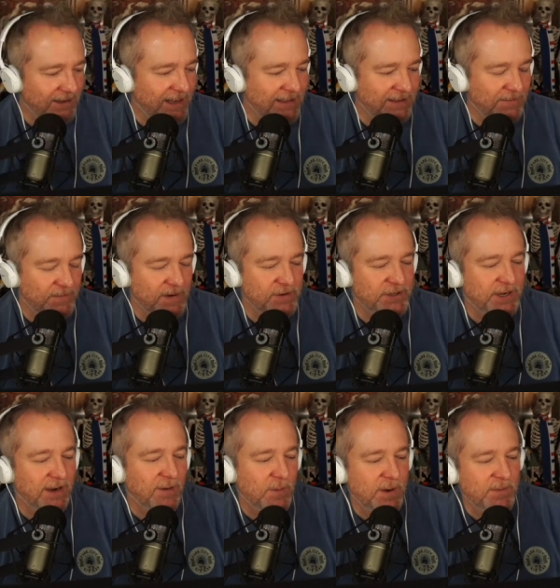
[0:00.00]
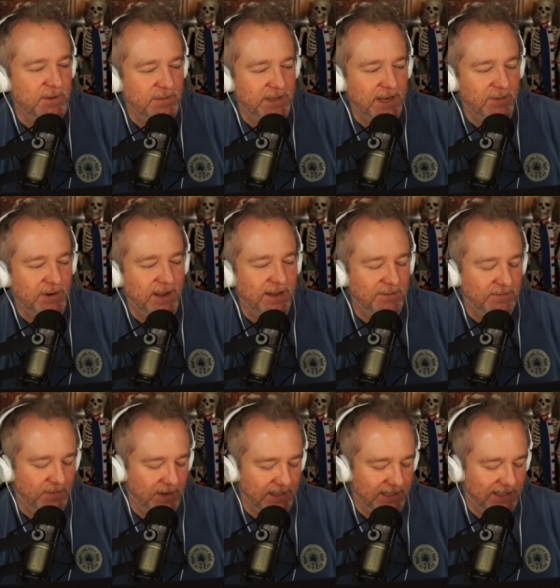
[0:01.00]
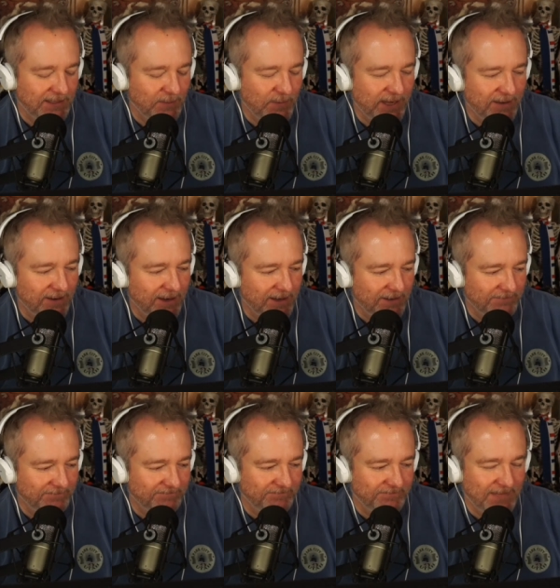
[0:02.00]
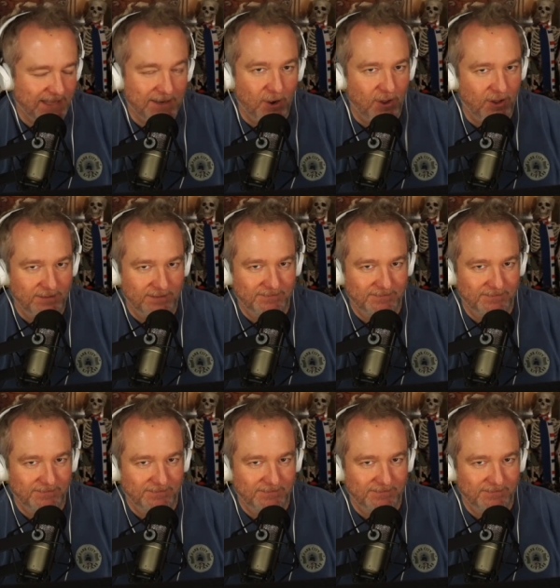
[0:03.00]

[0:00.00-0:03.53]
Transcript: had their fair share of women, but they were not afraid to get the wiener out at all. That